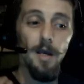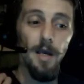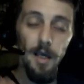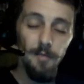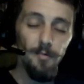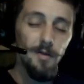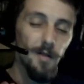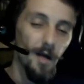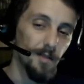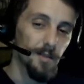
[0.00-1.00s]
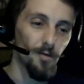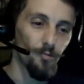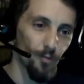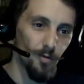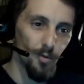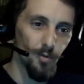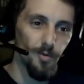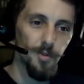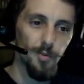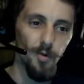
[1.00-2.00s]
even Kitesail
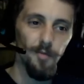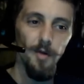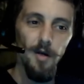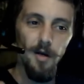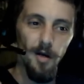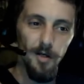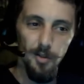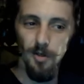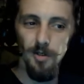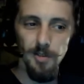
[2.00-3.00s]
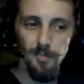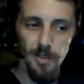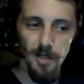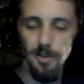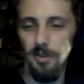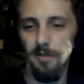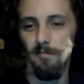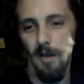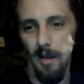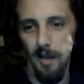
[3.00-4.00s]
Freebooters with a Curious Obsession
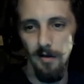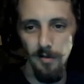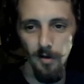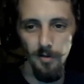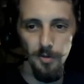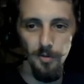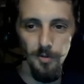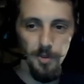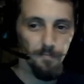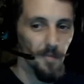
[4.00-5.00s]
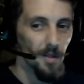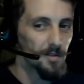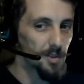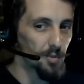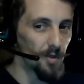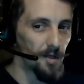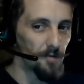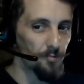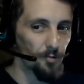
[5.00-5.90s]
and a cartouche, swinging for